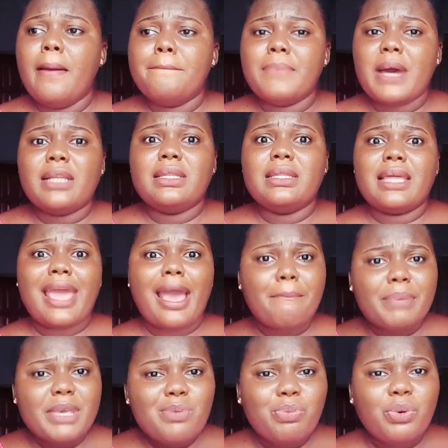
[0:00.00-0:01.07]
But there are
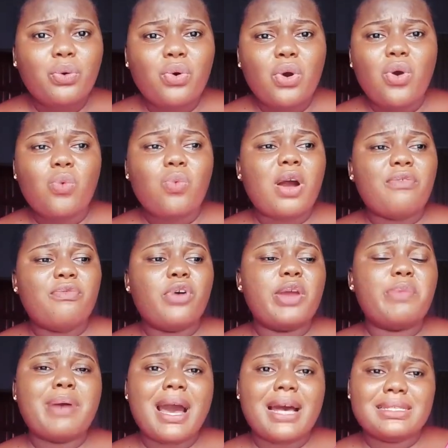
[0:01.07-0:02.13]
people who
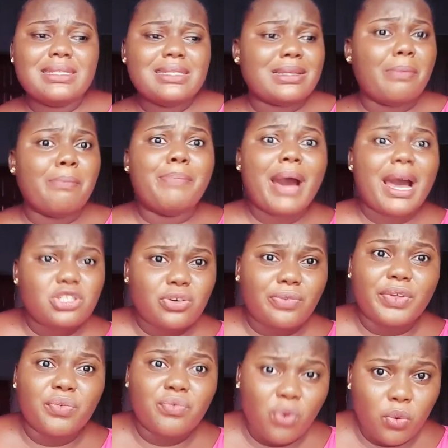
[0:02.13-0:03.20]
avoid passing some part of
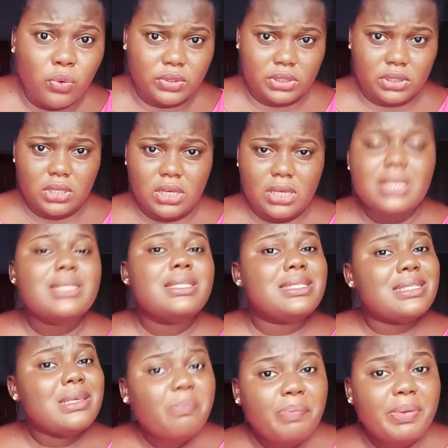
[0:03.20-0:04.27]
the road
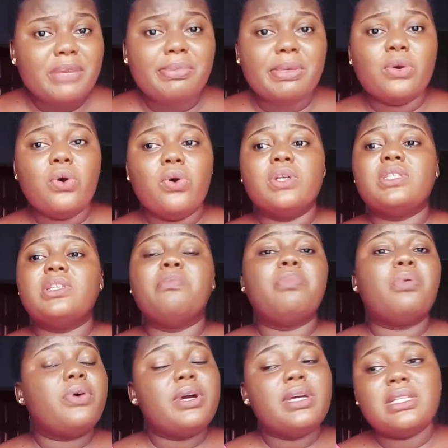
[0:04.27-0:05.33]
simply because the
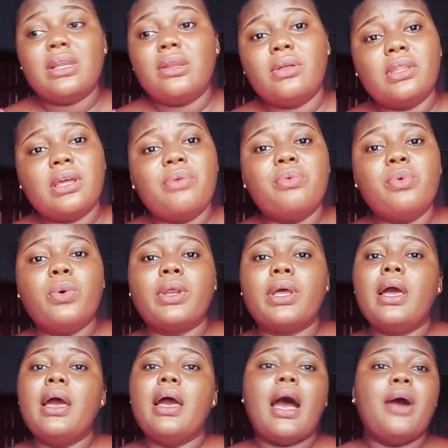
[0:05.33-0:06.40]
boys along that road
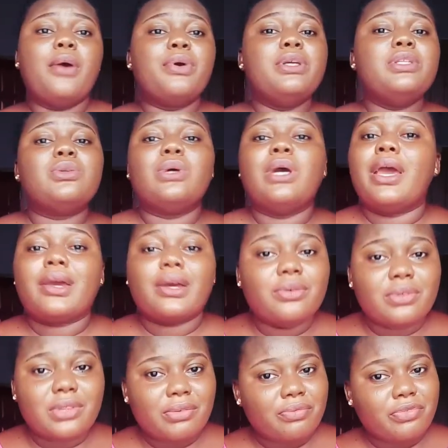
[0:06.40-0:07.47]
are going to
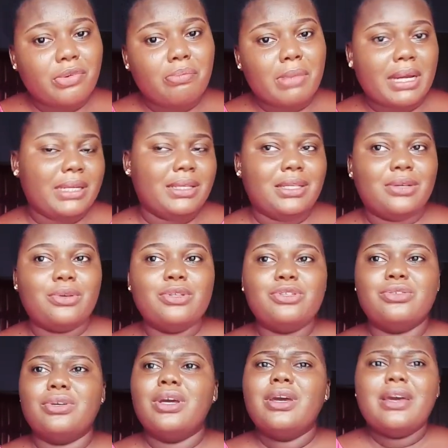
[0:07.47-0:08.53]
heckle them for money. They're going
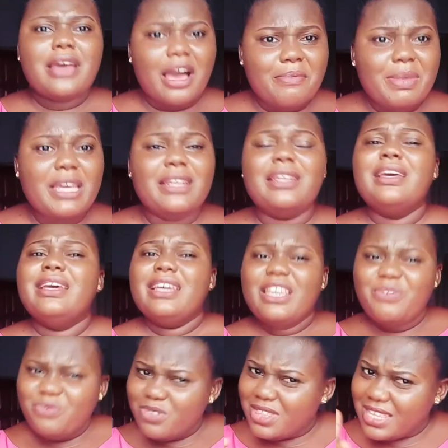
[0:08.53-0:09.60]
to, I mean,
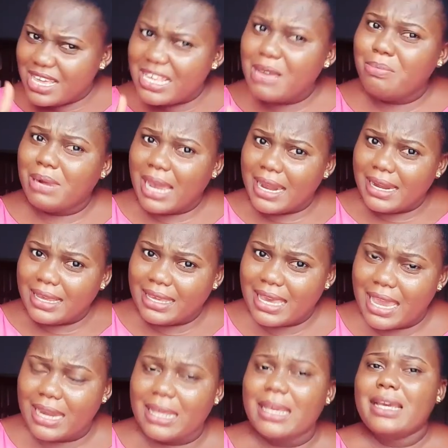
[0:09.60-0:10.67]
if you think I'm lying
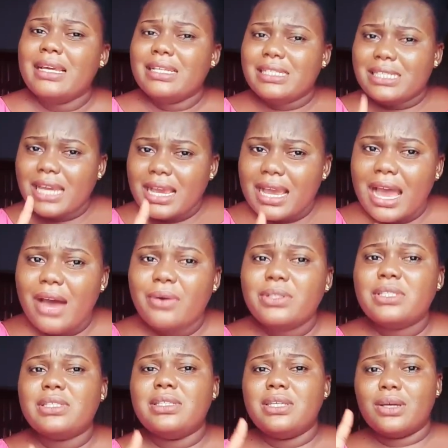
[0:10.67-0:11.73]
again, check
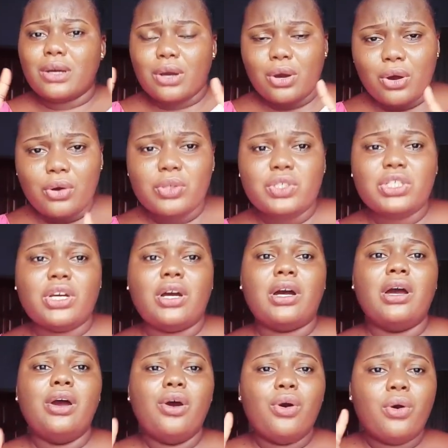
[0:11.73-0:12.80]
out their culture
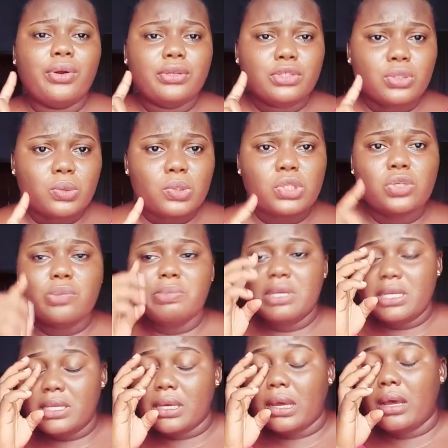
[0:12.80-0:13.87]
on social
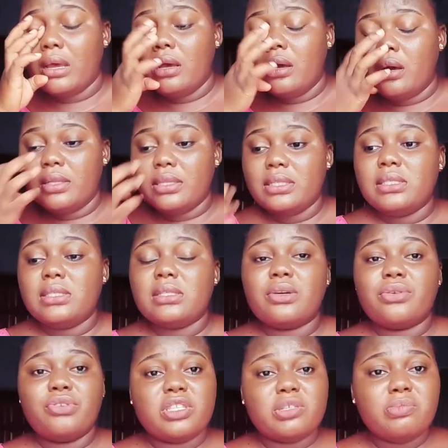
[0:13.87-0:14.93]
media, on this
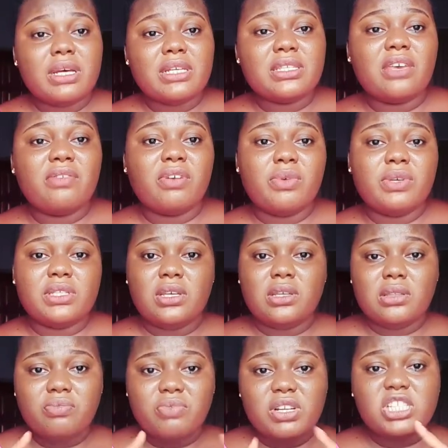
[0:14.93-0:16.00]
Christmas giveaways, the
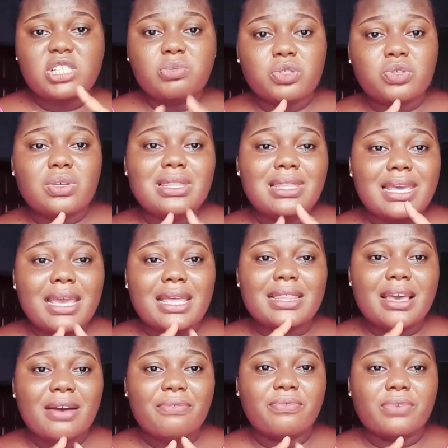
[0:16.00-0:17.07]
relationship between they and
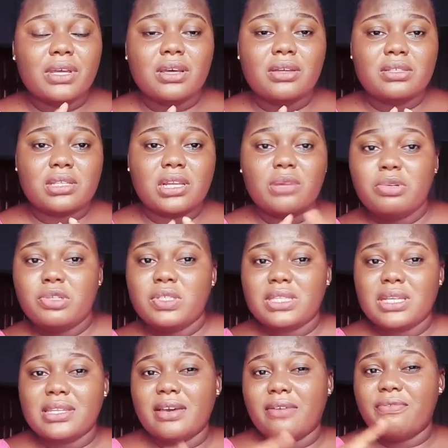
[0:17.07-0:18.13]
their celebrities
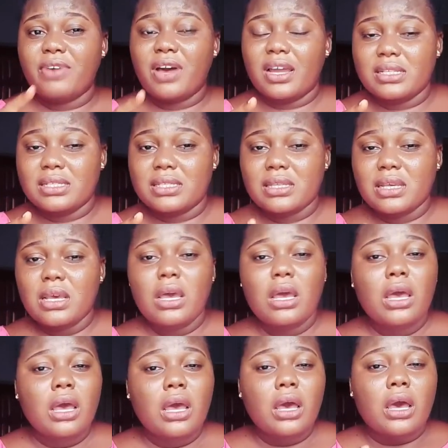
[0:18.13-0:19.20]
and their fans
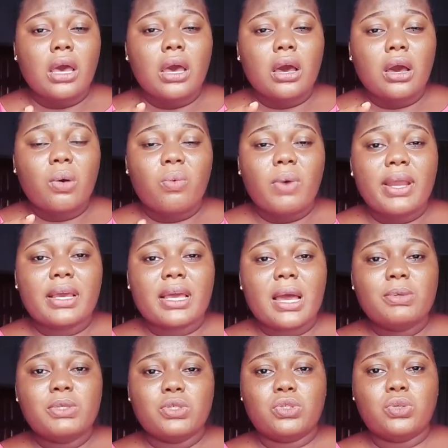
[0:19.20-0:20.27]
when it
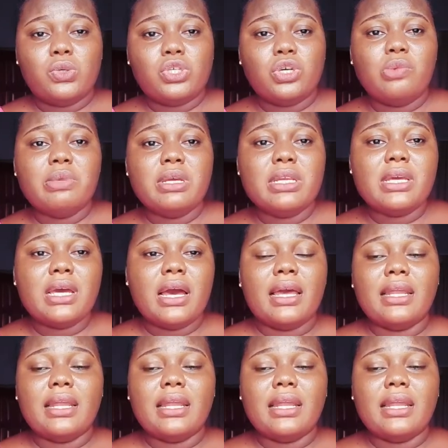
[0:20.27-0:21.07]
comes to social media.